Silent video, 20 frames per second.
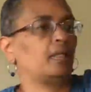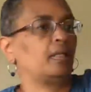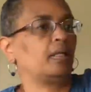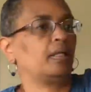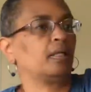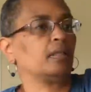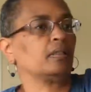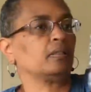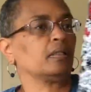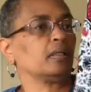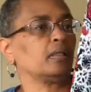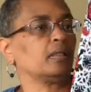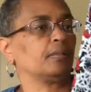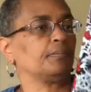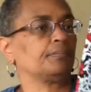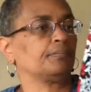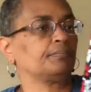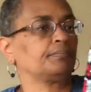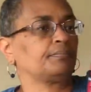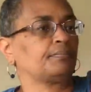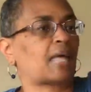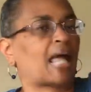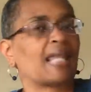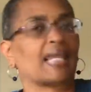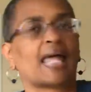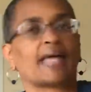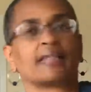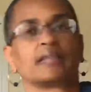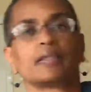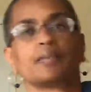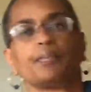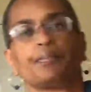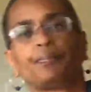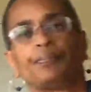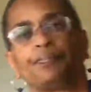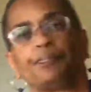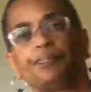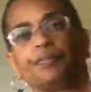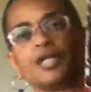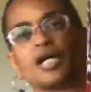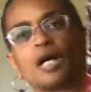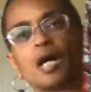And I like the